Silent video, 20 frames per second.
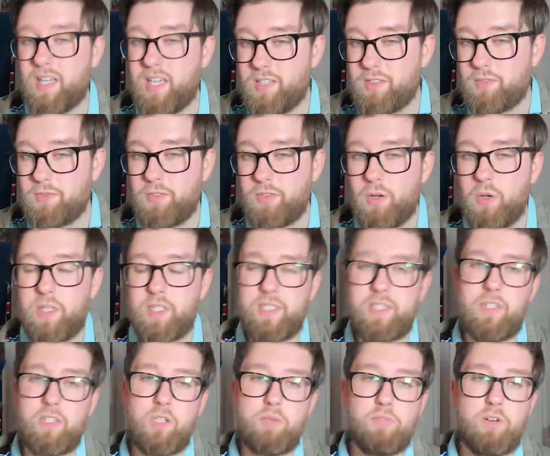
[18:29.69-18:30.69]
He's
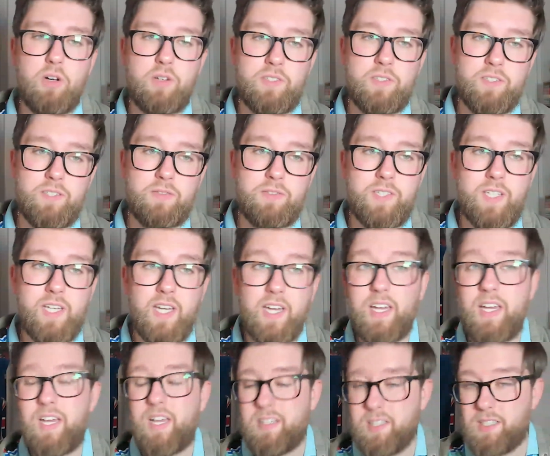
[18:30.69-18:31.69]
focusing on the positives
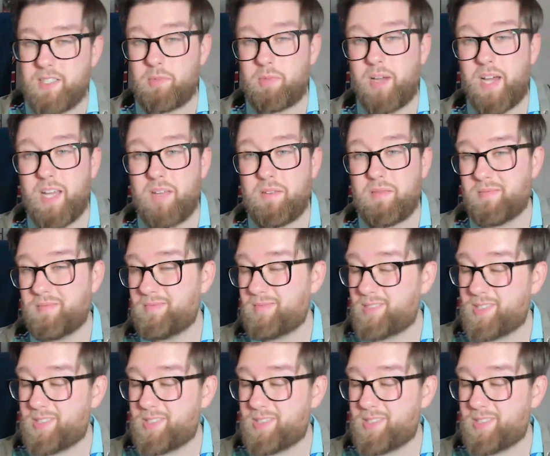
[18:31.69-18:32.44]
here, despite,